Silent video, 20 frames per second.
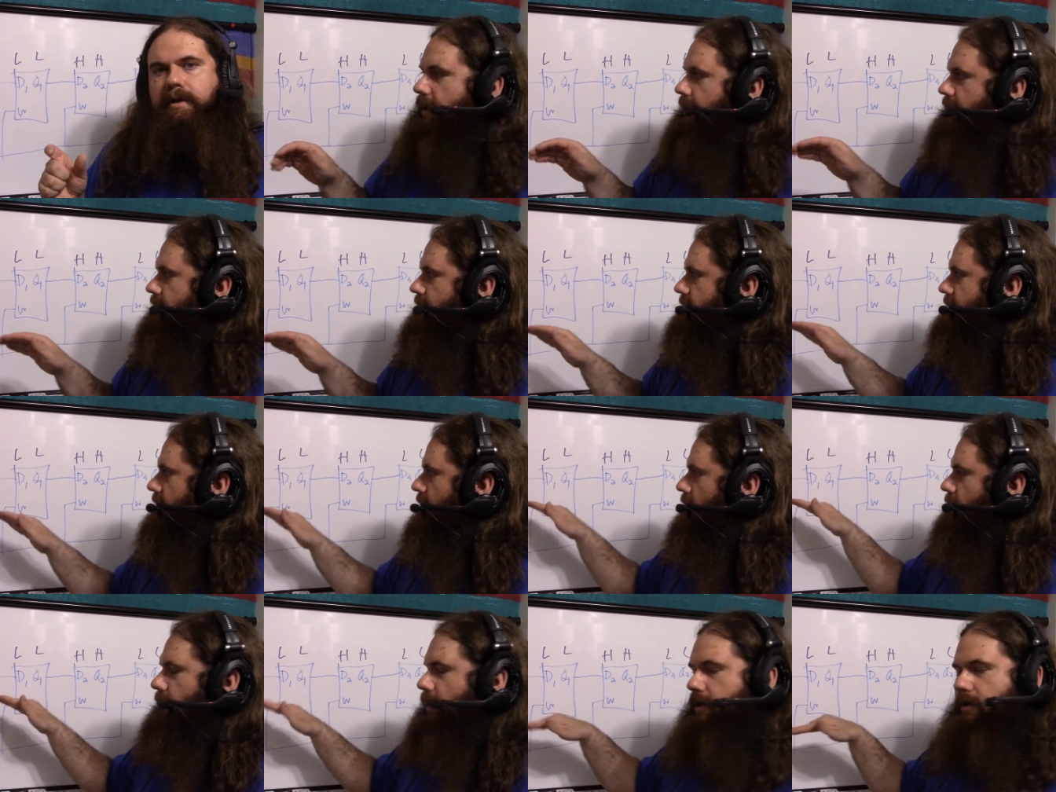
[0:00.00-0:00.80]
And you're
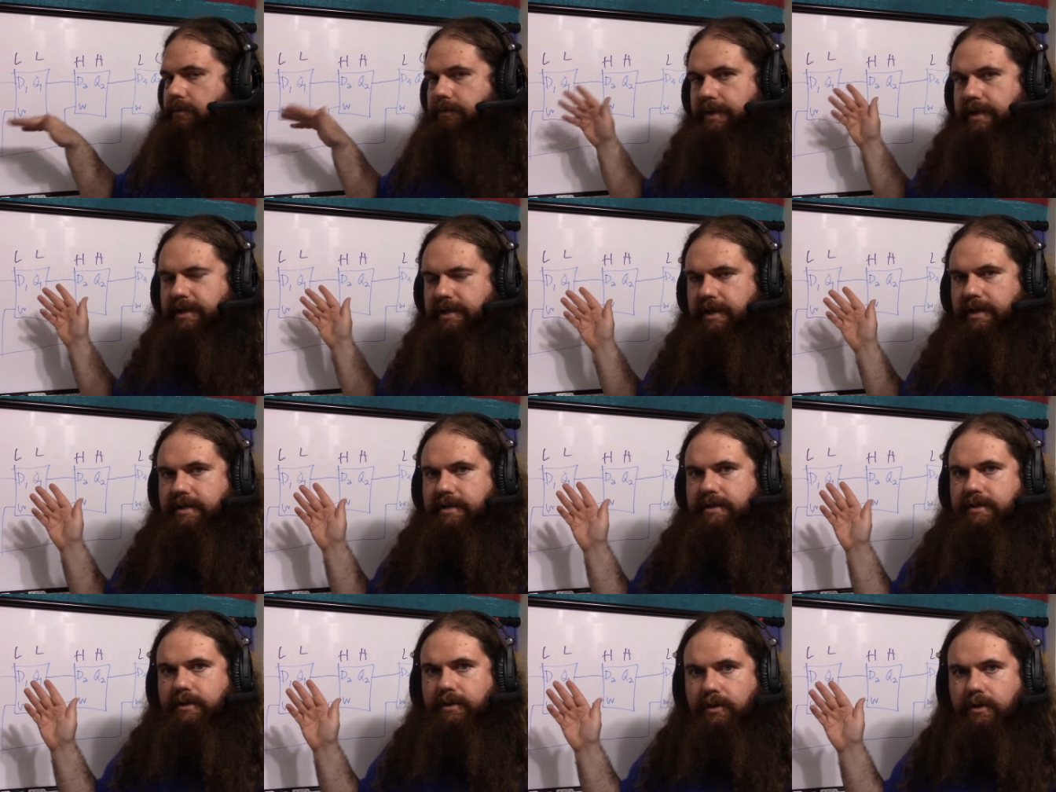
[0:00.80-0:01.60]
saying, why don't we
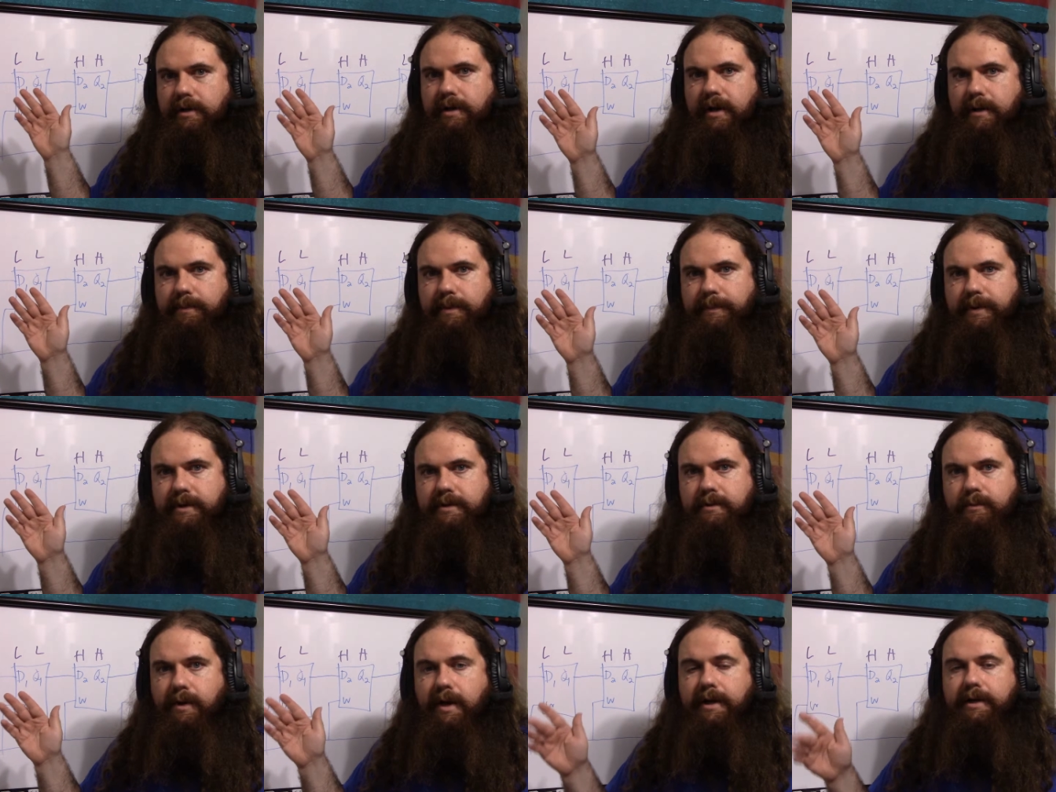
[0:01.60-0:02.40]
just hook up a bunch
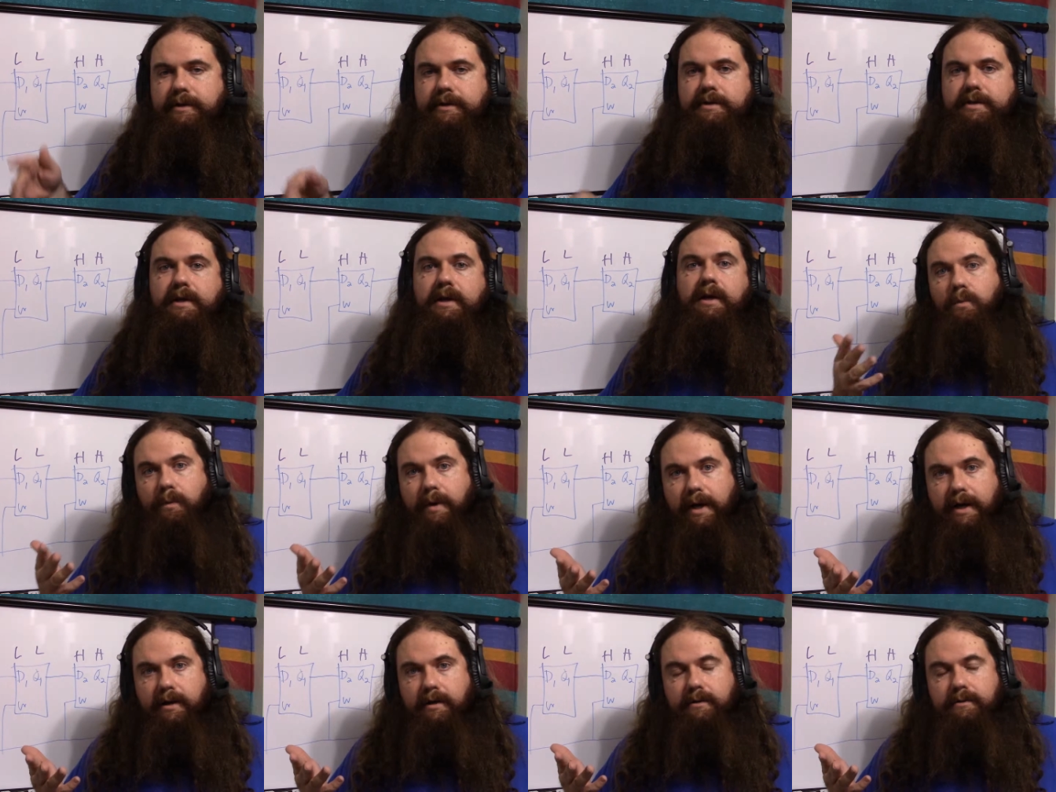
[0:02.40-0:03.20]
of wires?
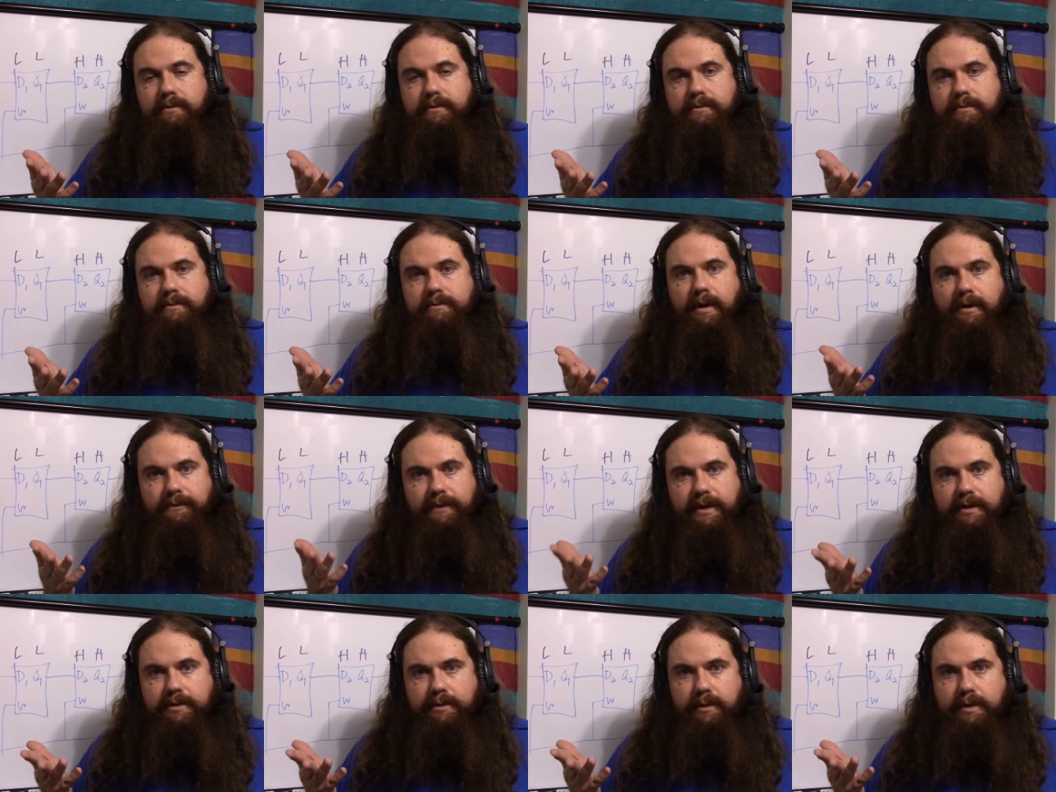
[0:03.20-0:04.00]
Well,
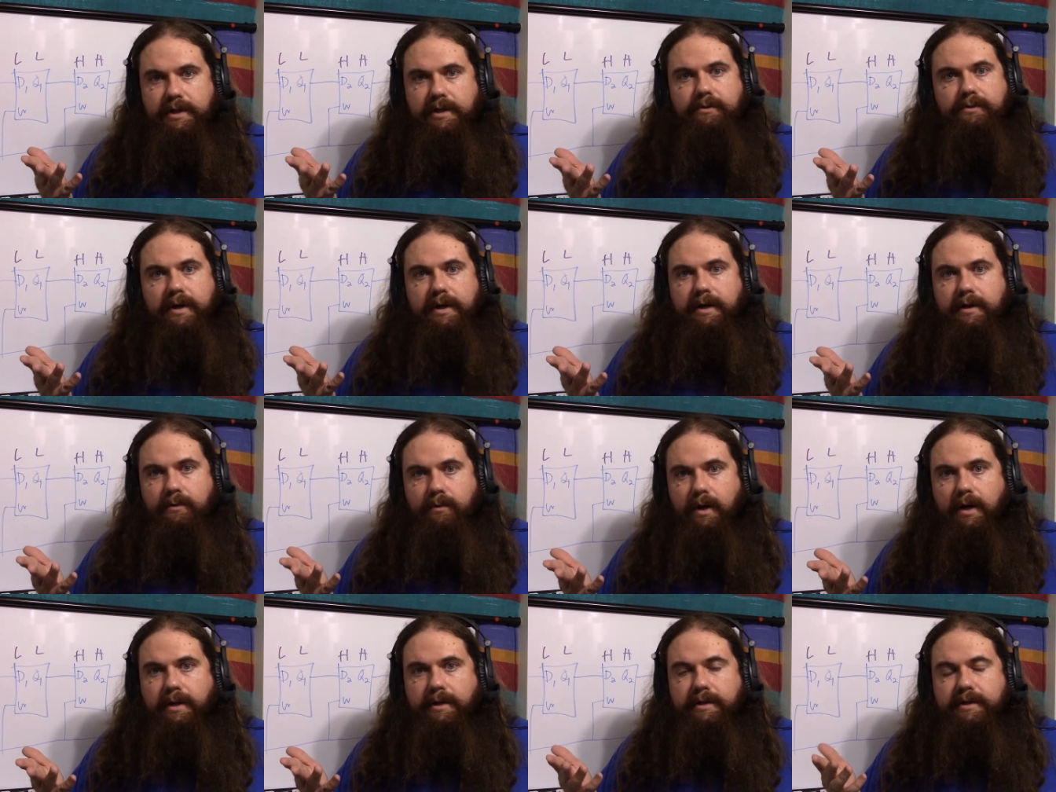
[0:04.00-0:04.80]
eventually you run out of
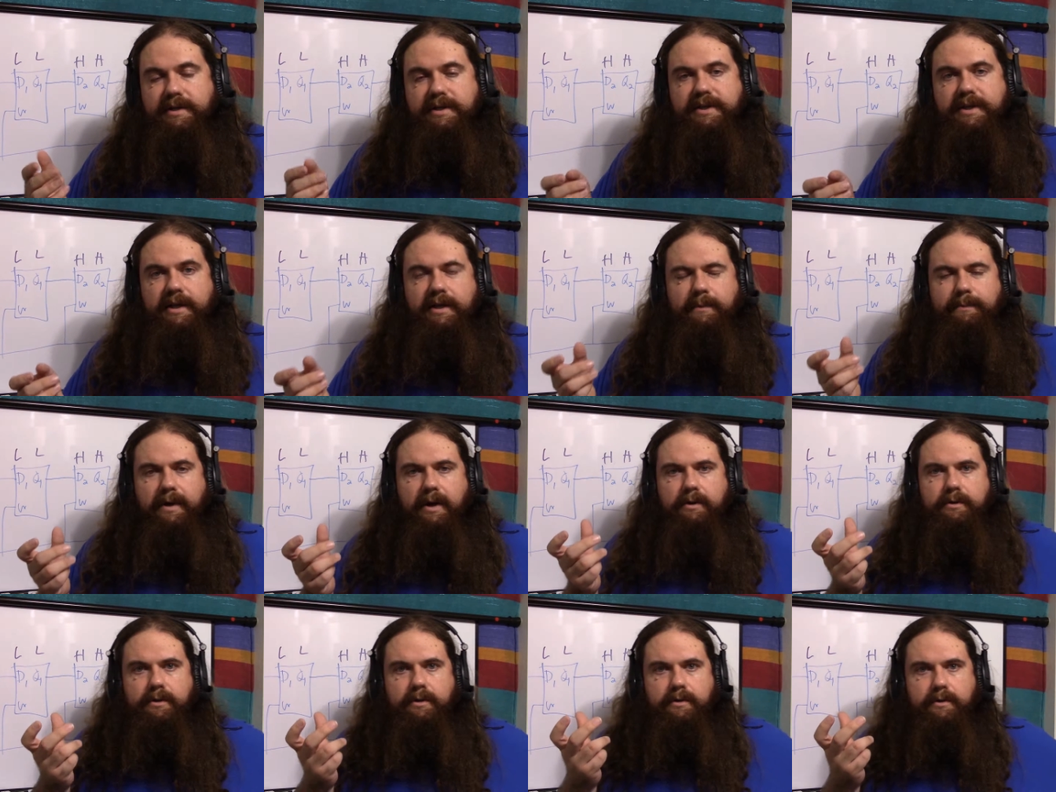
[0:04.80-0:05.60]
wires. Think
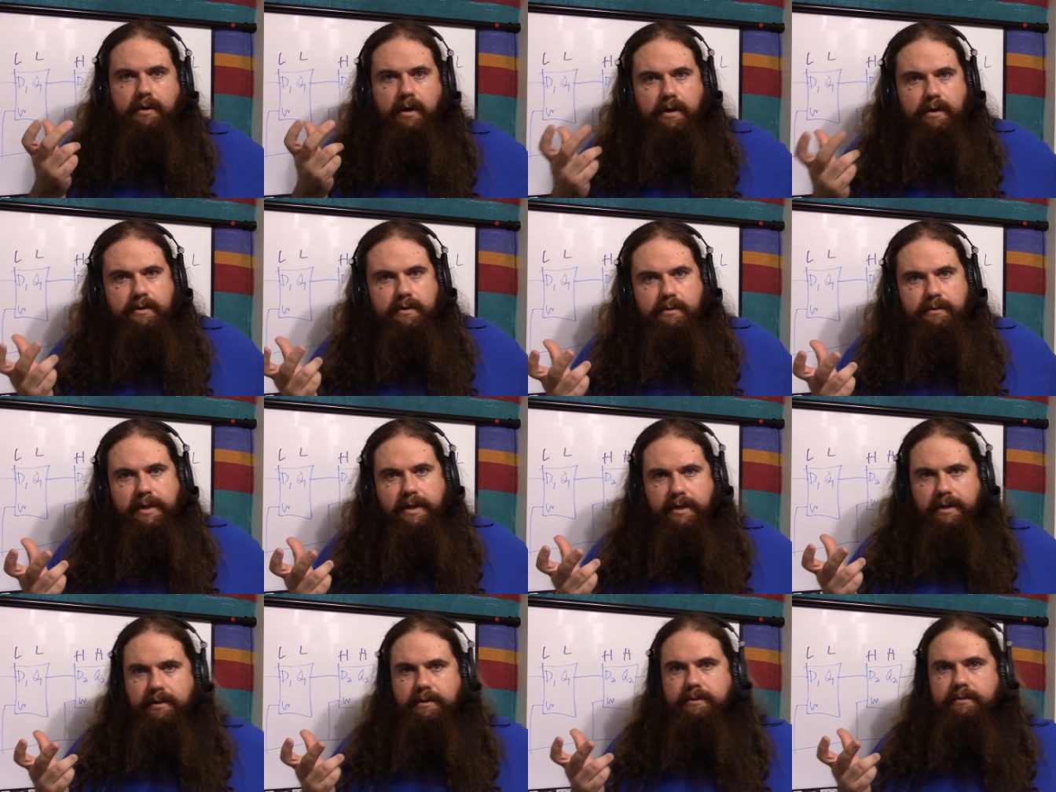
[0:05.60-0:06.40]
about your
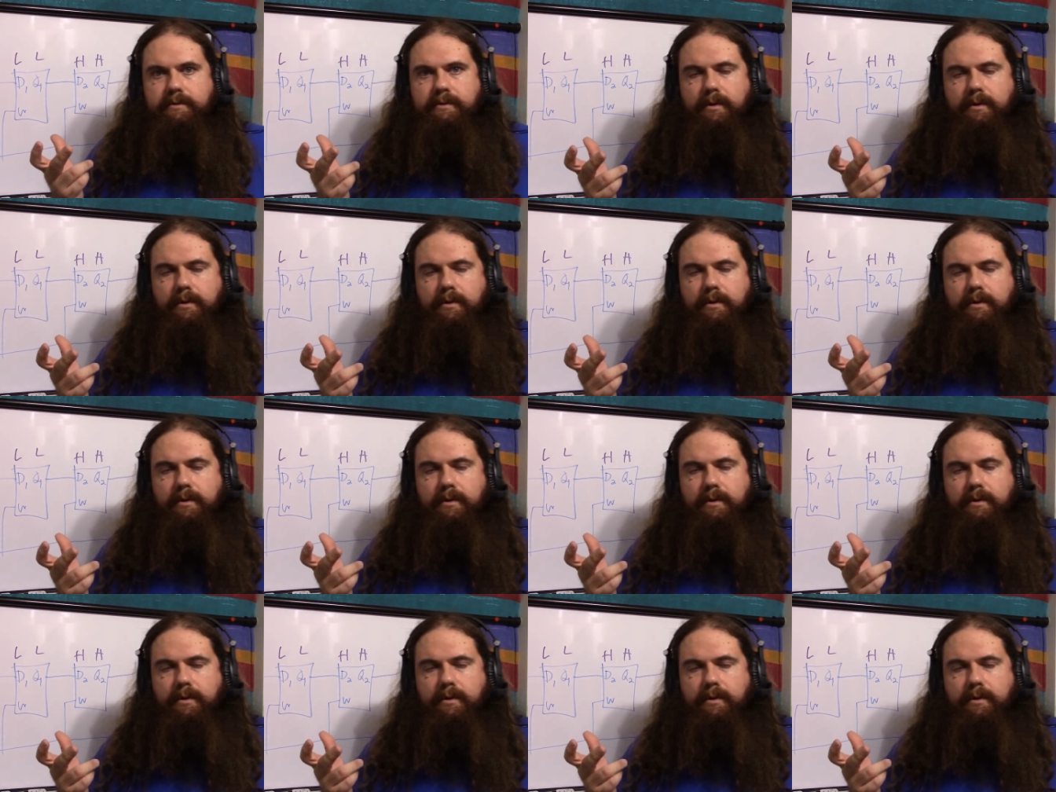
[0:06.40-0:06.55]
Arduino